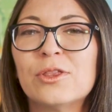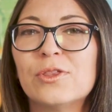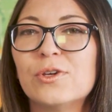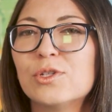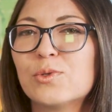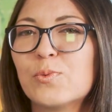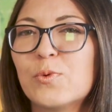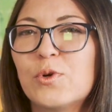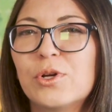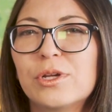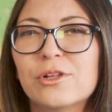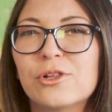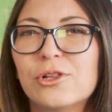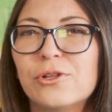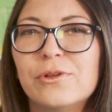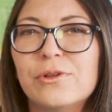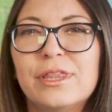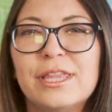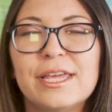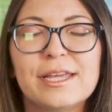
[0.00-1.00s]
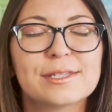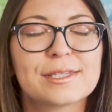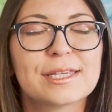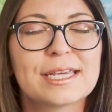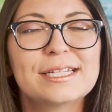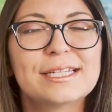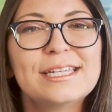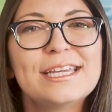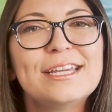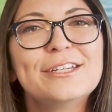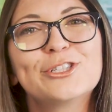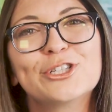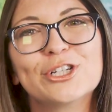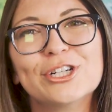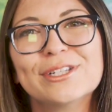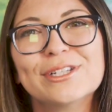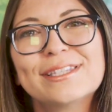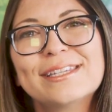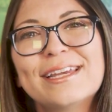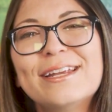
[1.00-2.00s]
Those will include things like
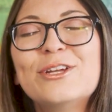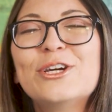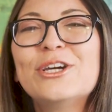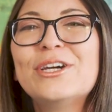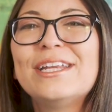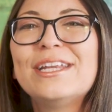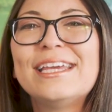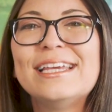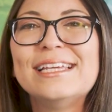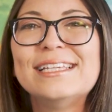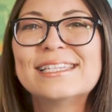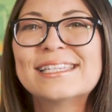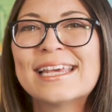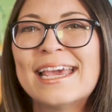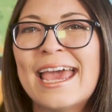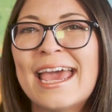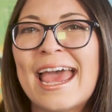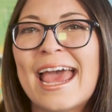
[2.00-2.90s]
t-shirts and hoodies